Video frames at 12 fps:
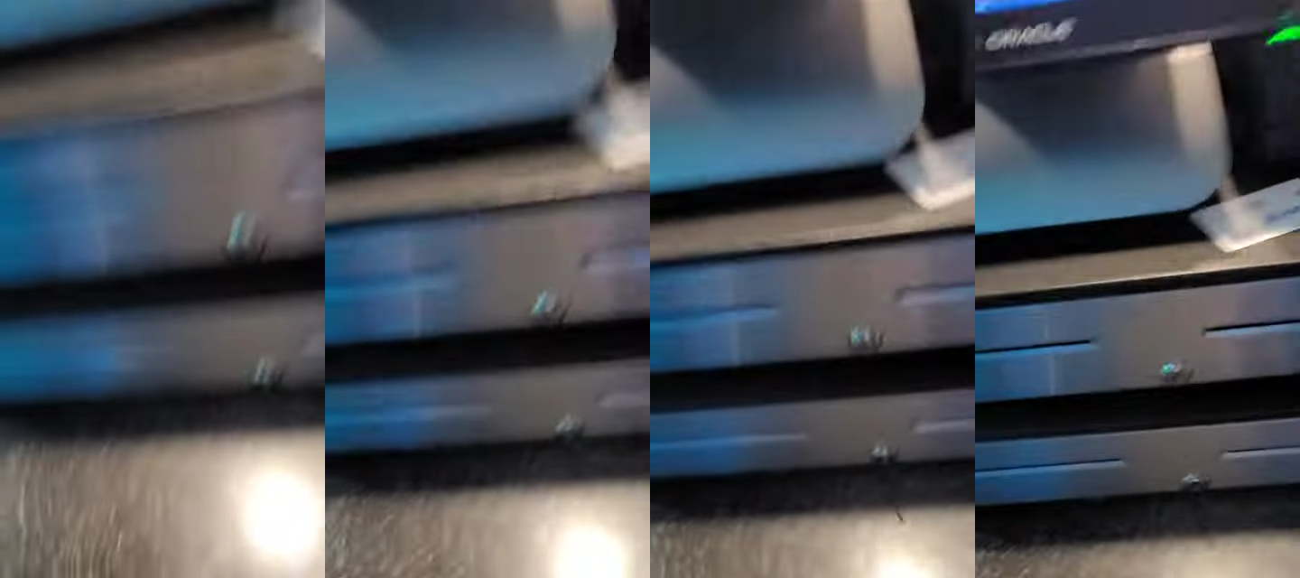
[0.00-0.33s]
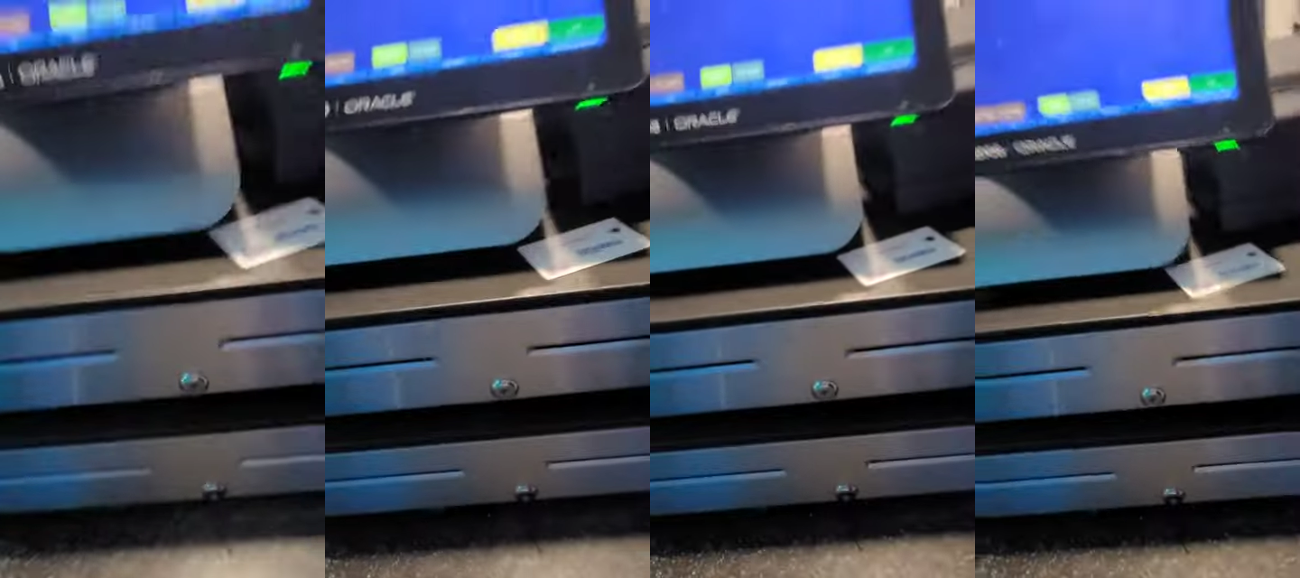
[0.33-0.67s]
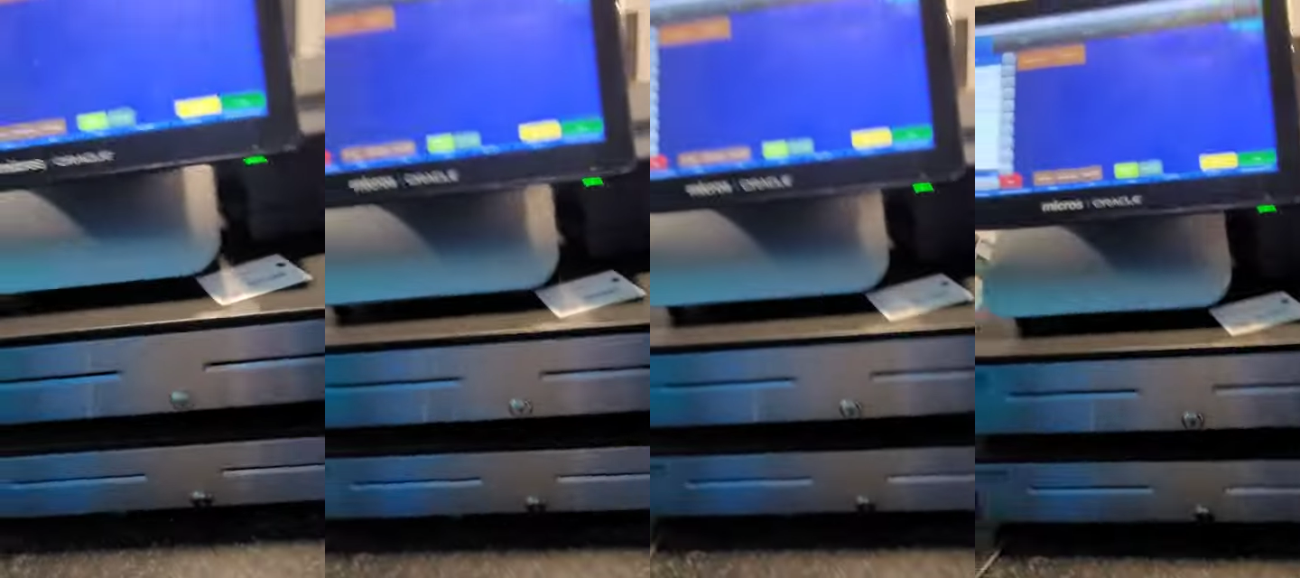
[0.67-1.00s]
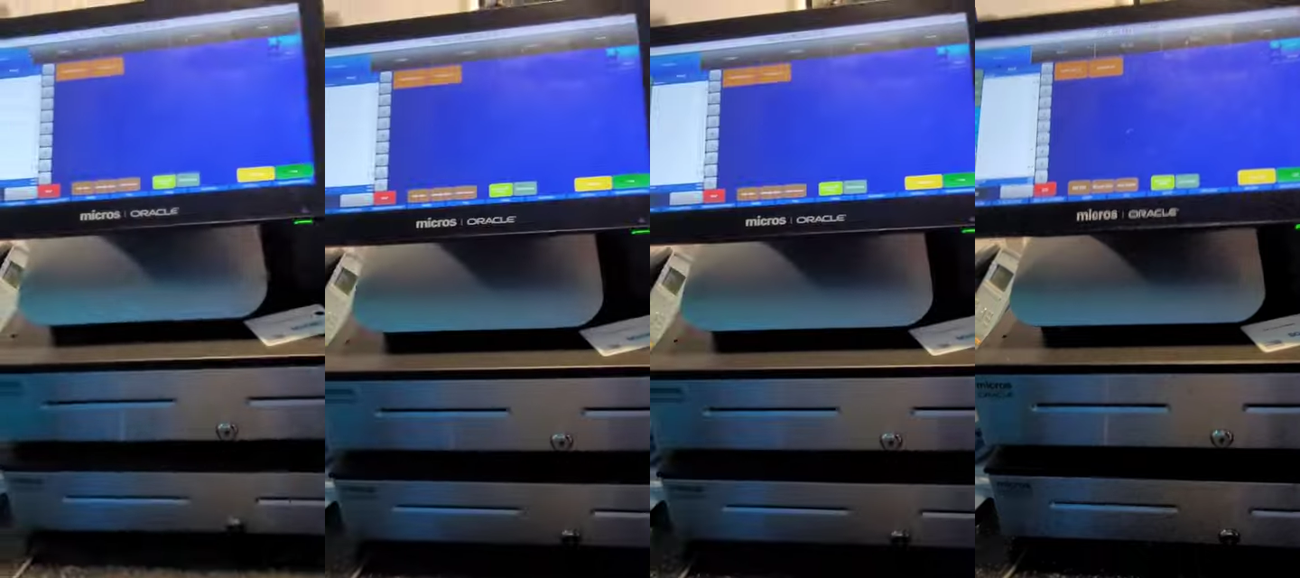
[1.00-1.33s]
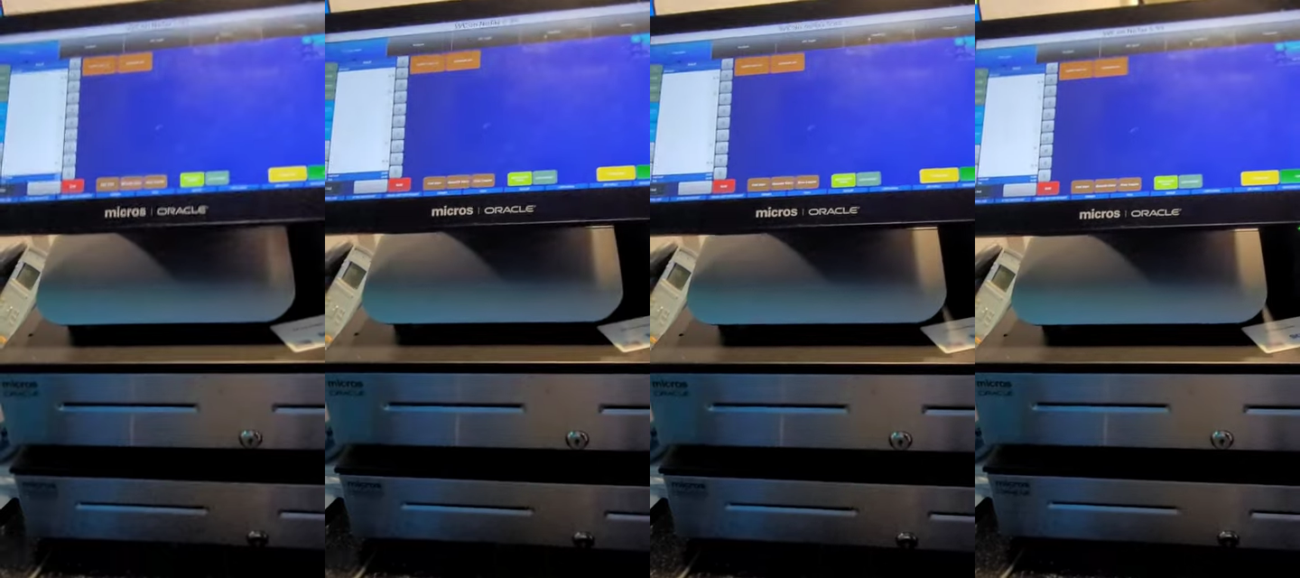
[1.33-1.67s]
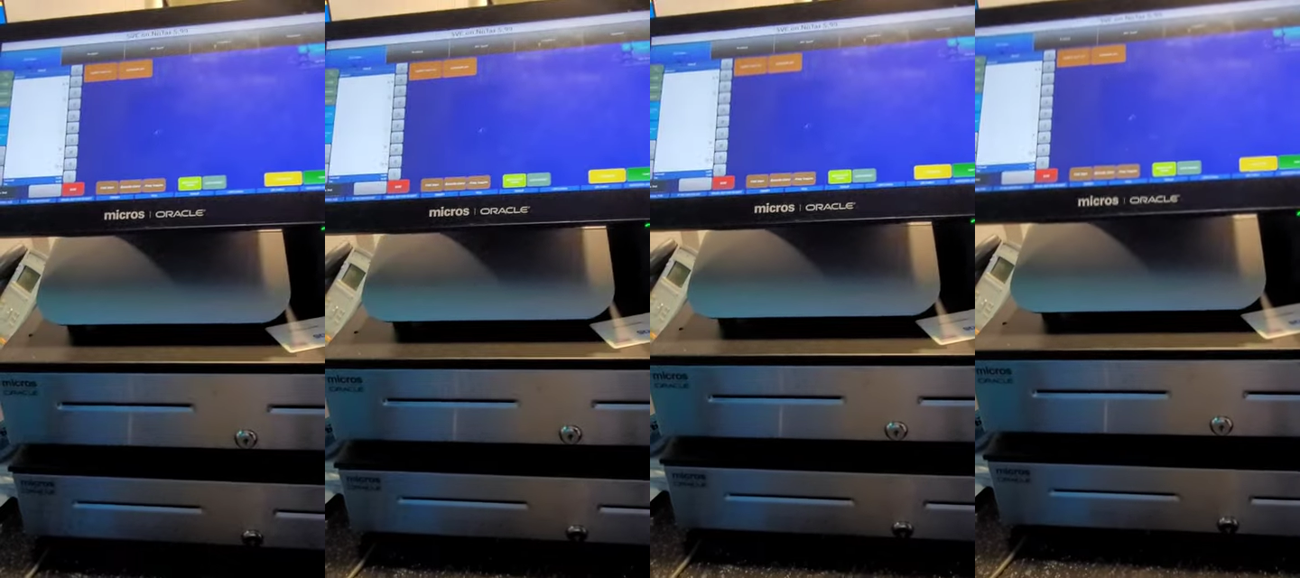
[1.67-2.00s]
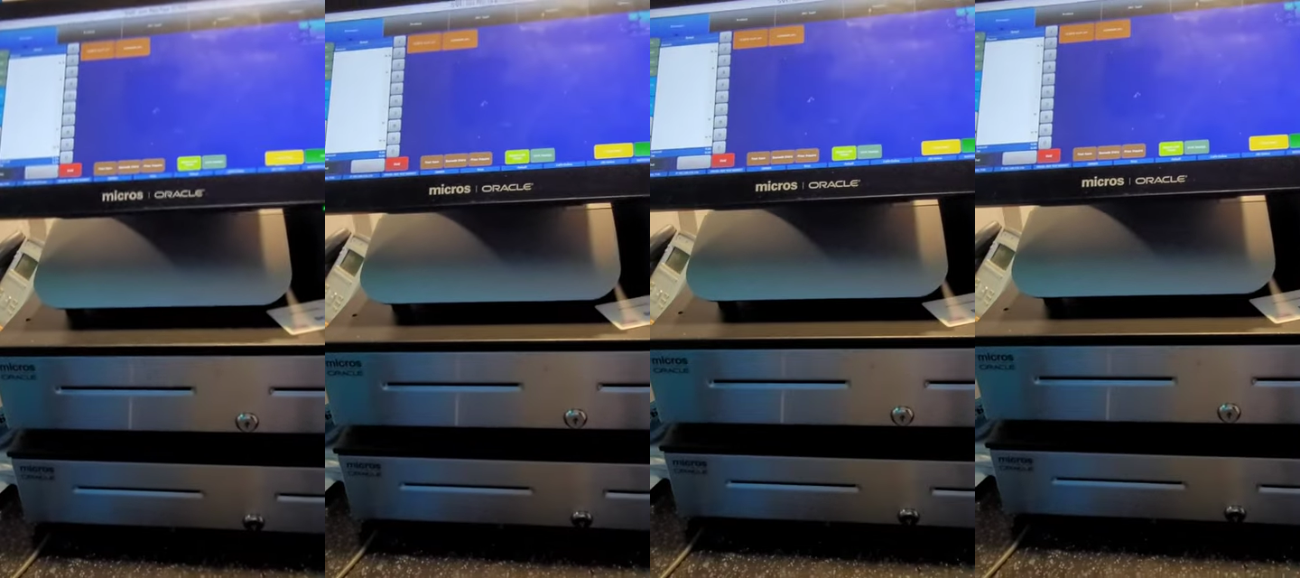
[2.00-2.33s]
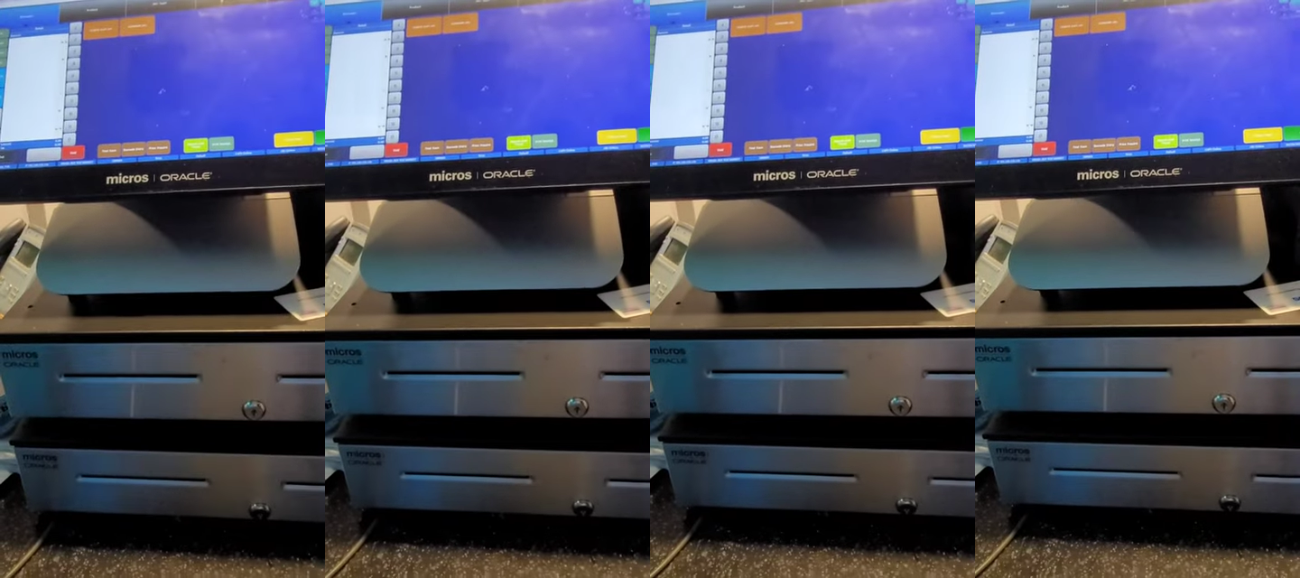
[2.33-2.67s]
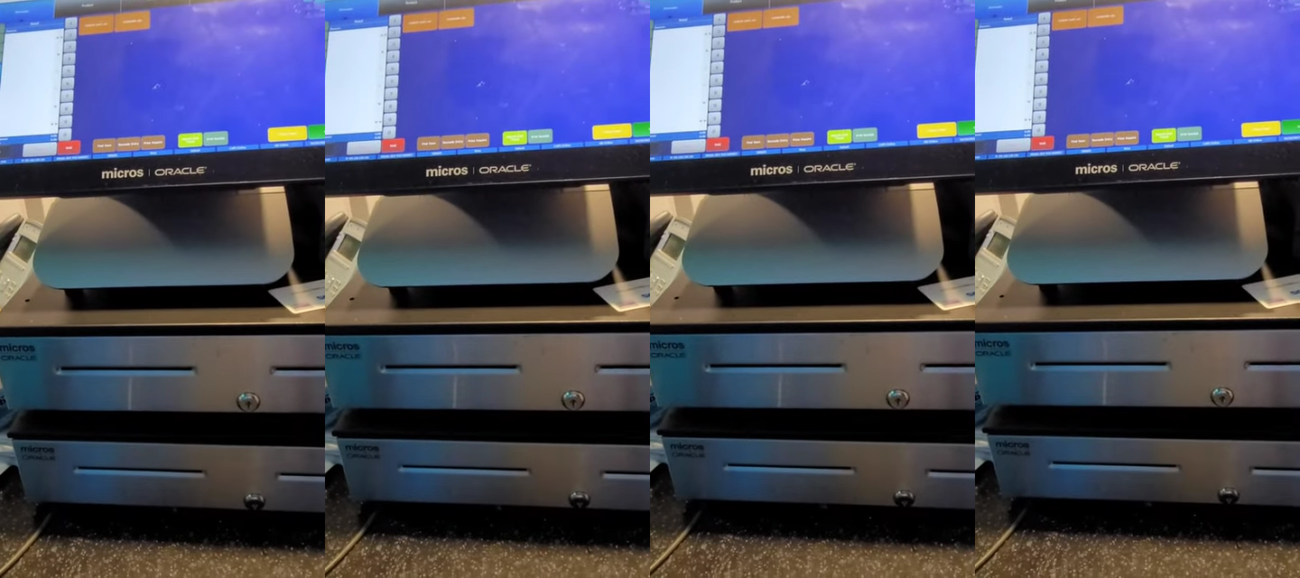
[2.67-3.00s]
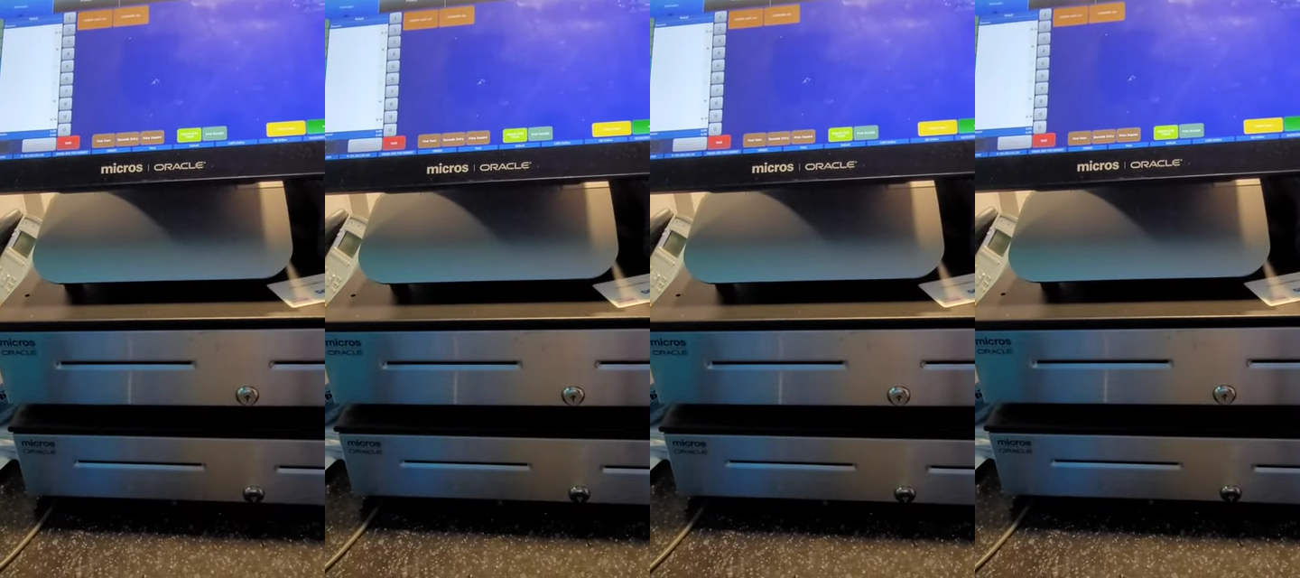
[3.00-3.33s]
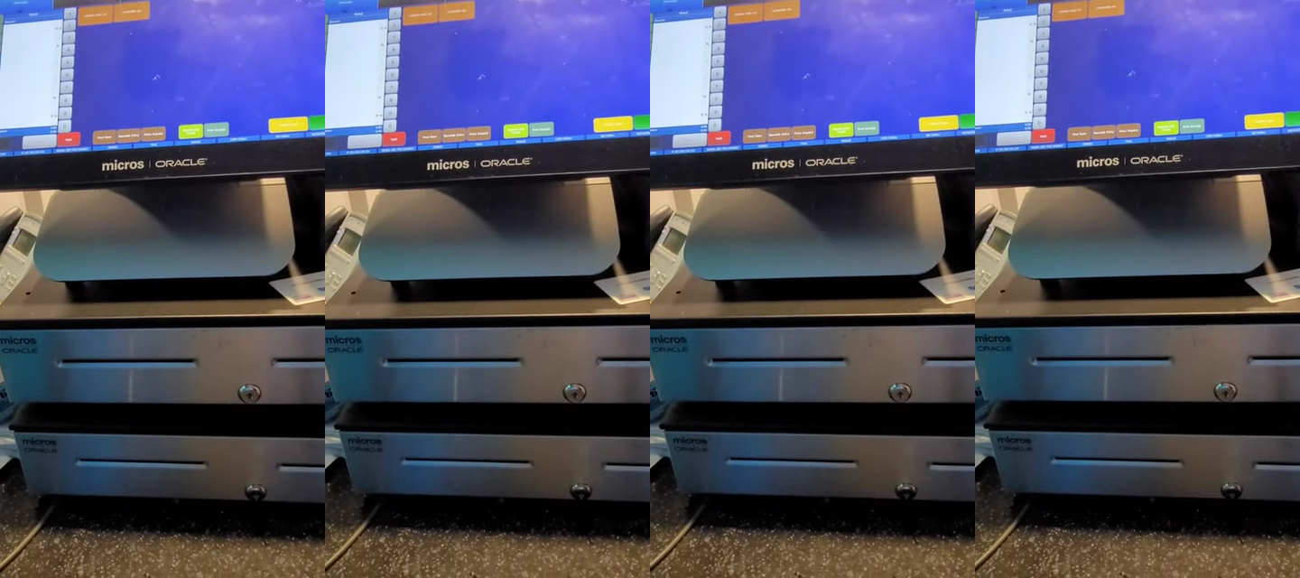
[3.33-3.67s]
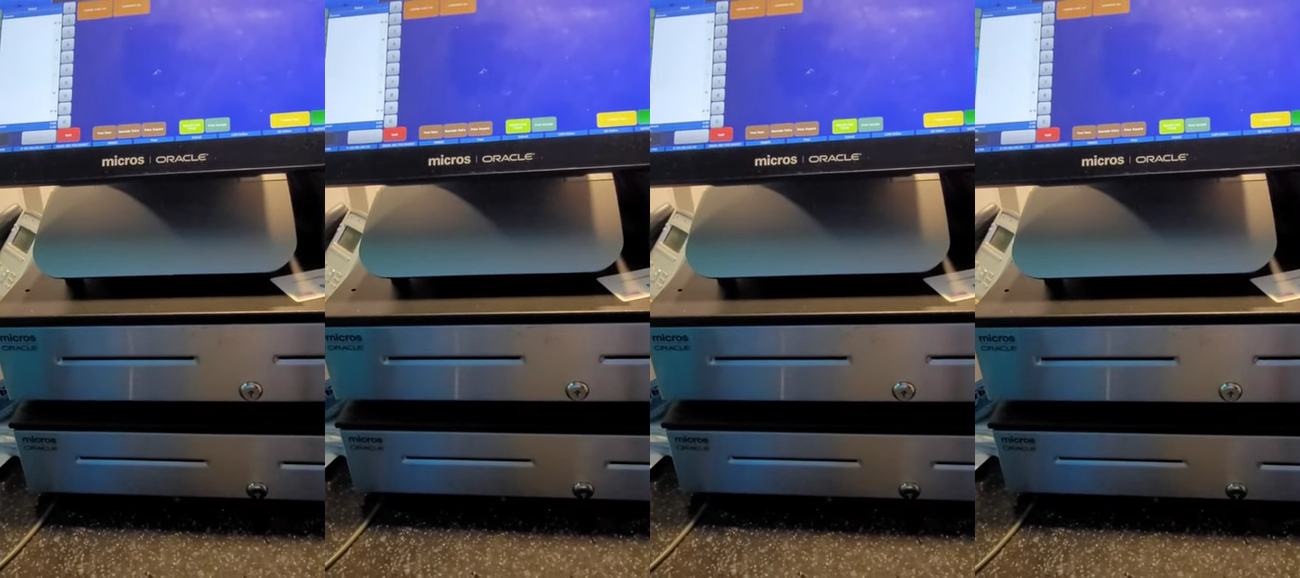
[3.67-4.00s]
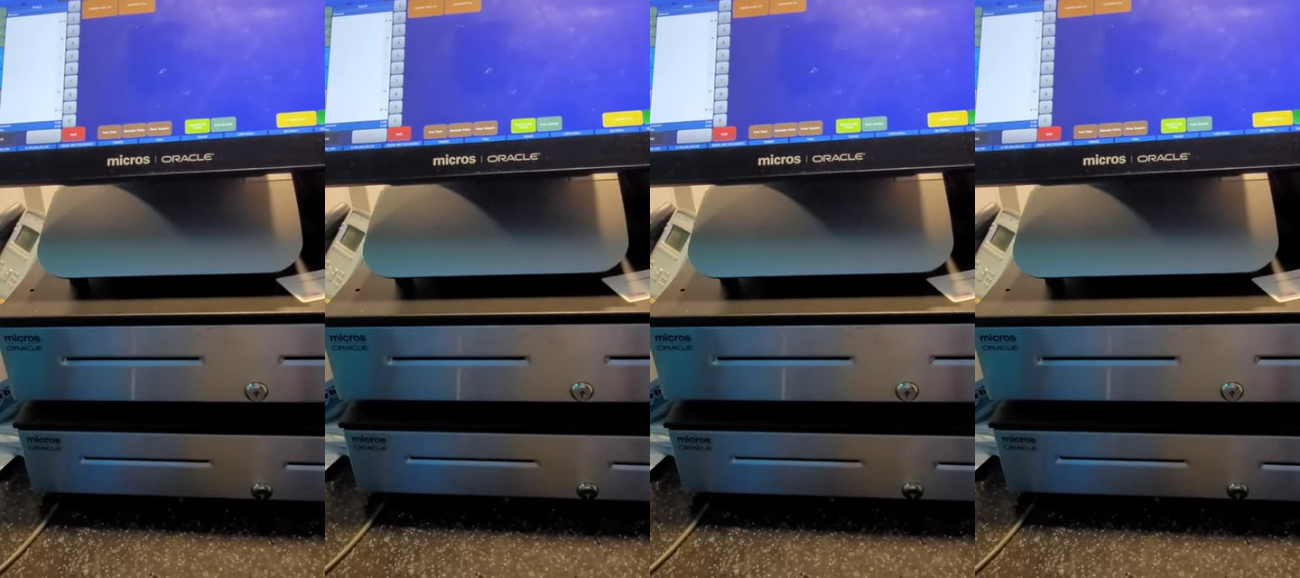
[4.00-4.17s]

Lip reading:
[unreadable: no face in view]